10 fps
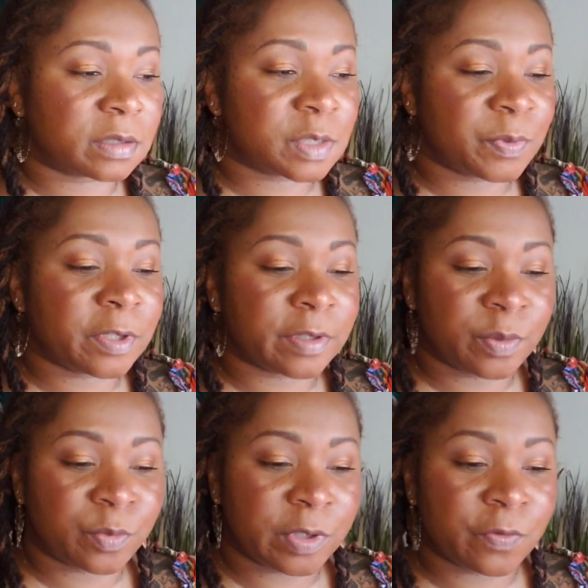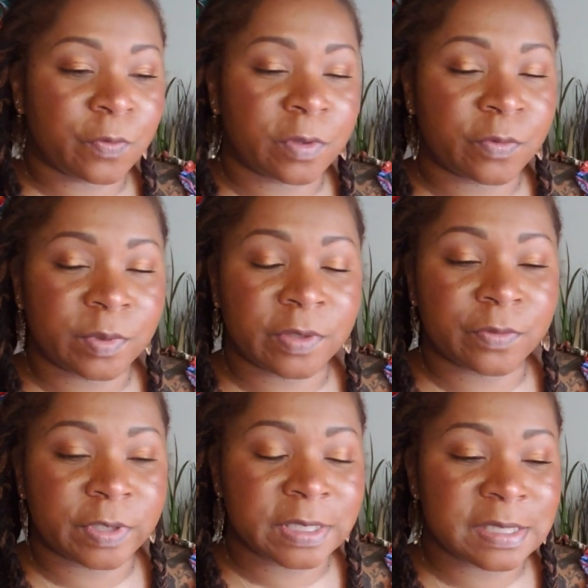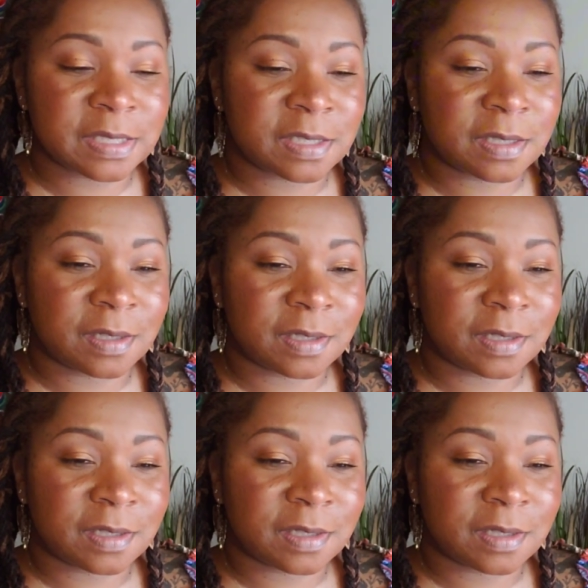spirit can bring forth whatever it is